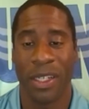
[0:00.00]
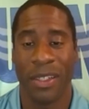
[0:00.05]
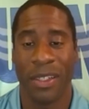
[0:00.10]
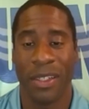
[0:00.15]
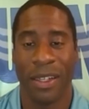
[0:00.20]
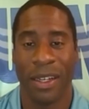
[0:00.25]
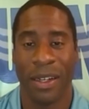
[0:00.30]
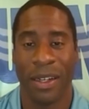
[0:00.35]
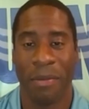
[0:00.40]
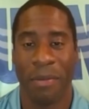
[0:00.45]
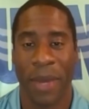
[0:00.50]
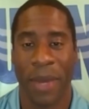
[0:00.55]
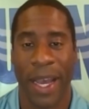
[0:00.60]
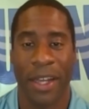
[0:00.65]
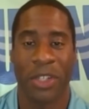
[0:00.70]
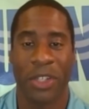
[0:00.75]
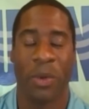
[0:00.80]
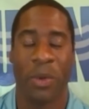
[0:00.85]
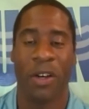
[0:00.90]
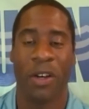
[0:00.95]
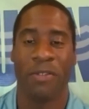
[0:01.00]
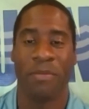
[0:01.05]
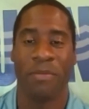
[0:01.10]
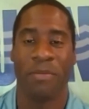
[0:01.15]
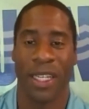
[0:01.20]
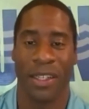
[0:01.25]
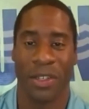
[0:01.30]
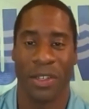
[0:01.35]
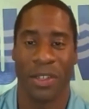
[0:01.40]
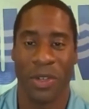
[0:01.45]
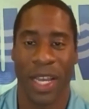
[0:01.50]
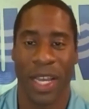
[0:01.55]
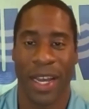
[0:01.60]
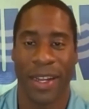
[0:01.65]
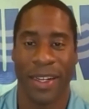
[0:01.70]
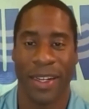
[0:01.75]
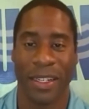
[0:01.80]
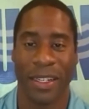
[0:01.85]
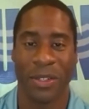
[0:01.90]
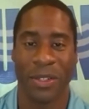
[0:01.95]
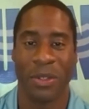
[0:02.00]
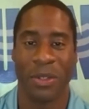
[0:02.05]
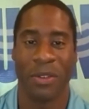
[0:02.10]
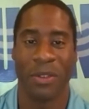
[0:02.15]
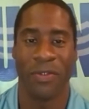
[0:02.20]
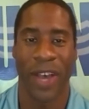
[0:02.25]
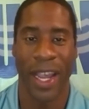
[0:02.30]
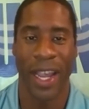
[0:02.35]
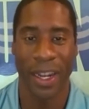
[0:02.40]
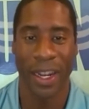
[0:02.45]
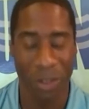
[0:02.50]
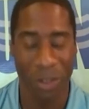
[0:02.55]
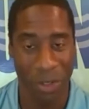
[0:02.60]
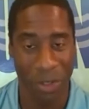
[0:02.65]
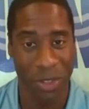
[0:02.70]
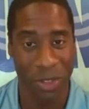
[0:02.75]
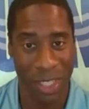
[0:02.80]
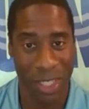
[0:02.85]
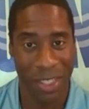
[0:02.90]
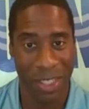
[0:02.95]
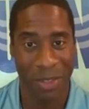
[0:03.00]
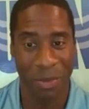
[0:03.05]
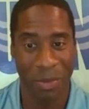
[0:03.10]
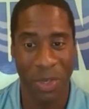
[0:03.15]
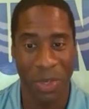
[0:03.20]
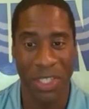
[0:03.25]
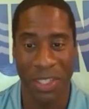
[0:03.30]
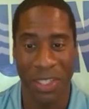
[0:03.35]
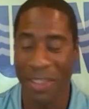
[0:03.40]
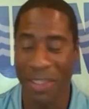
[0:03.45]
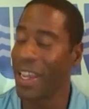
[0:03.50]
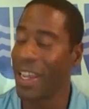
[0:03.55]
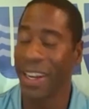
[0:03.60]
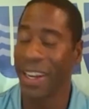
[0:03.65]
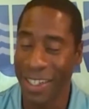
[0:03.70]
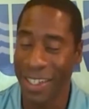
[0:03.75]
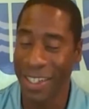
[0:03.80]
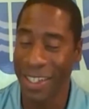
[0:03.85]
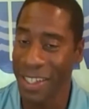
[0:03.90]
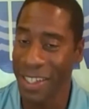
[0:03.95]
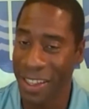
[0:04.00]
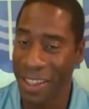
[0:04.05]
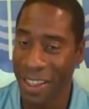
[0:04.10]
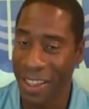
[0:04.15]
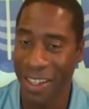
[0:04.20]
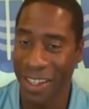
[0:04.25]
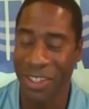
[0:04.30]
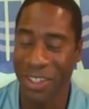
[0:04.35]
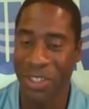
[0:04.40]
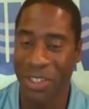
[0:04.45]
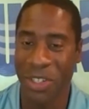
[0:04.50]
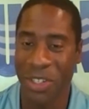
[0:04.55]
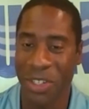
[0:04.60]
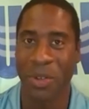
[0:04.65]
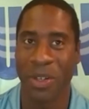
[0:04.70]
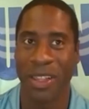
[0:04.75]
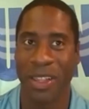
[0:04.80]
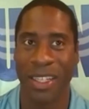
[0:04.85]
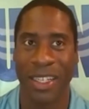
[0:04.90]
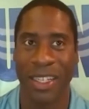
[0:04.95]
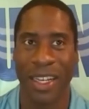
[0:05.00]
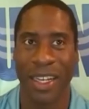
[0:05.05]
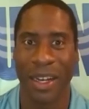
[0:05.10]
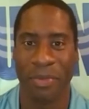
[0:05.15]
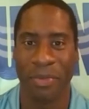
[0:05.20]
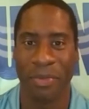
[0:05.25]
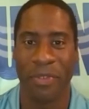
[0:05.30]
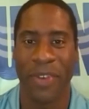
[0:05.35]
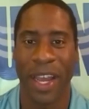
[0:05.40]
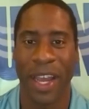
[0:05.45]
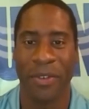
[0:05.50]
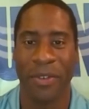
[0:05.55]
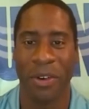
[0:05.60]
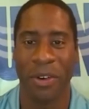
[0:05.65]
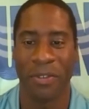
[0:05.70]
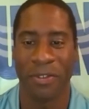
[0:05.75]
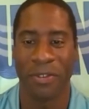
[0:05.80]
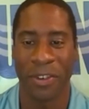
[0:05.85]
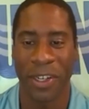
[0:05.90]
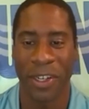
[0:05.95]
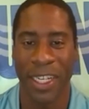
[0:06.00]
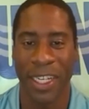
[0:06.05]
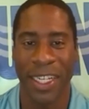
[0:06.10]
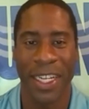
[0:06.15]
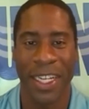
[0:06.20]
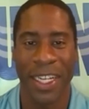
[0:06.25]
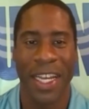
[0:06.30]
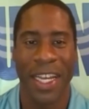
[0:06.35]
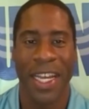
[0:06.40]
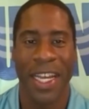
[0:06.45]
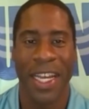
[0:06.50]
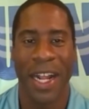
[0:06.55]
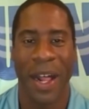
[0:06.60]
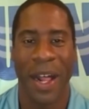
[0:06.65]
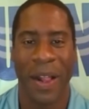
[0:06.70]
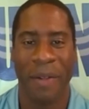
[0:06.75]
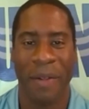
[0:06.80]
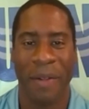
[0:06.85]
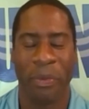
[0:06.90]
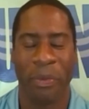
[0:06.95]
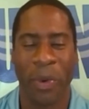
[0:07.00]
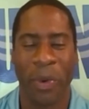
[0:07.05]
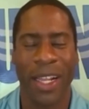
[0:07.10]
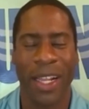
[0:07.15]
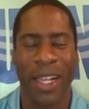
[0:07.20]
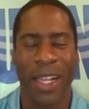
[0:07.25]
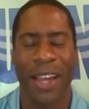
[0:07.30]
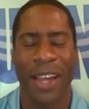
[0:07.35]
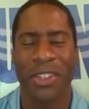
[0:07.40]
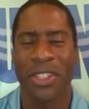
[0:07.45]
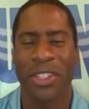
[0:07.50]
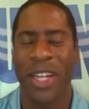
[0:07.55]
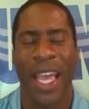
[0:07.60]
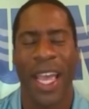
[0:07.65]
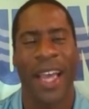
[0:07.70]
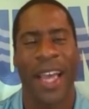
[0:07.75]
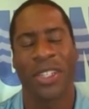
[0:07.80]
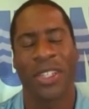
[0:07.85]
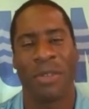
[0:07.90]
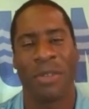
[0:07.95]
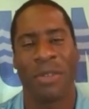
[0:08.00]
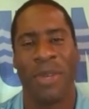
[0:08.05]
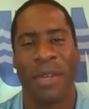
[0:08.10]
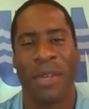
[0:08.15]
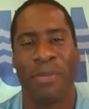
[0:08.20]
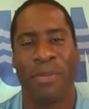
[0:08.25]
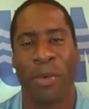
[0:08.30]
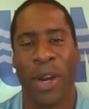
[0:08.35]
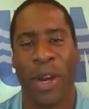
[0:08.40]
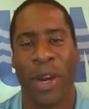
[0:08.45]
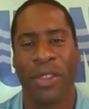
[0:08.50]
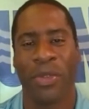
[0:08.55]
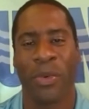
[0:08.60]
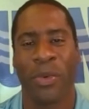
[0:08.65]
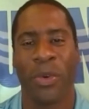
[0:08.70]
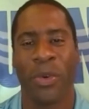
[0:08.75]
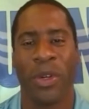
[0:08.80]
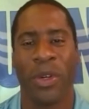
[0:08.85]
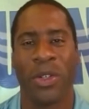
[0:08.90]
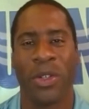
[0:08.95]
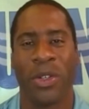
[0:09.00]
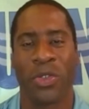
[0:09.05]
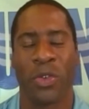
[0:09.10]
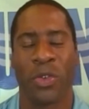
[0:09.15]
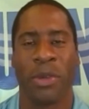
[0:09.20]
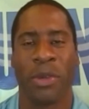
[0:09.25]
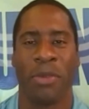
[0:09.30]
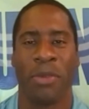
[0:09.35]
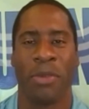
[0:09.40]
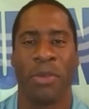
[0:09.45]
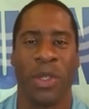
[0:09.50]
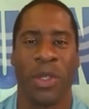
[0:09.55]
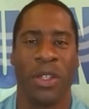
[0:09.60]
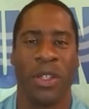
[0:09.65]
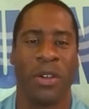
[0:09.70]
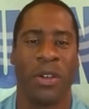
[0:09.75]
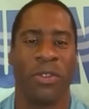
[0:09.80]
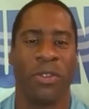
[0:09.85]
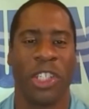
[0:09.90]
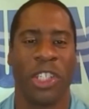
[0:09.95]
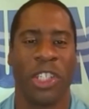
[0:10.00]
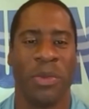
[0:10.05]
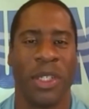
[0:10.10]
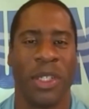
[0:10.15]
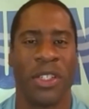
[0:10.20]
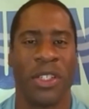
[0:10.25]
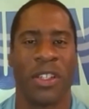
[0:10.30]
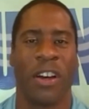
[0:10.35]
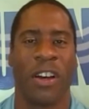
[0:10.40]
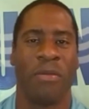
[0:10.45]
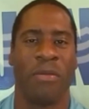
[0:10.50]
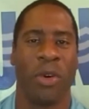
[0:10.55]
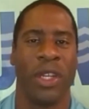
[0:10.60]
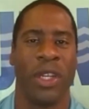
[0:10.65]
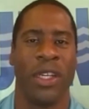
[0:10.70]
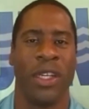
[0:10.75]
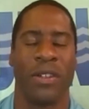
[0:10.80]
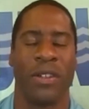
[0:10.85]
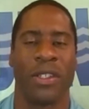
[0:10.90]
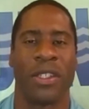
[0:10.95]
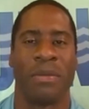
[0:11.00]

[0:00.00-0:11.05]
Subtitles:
Pac-12 meet. You got into the finals, which is not an easy thing to do in the 500 free. What allowed you to have such a big breakthrough in your swimming between your freshman and sophomore years?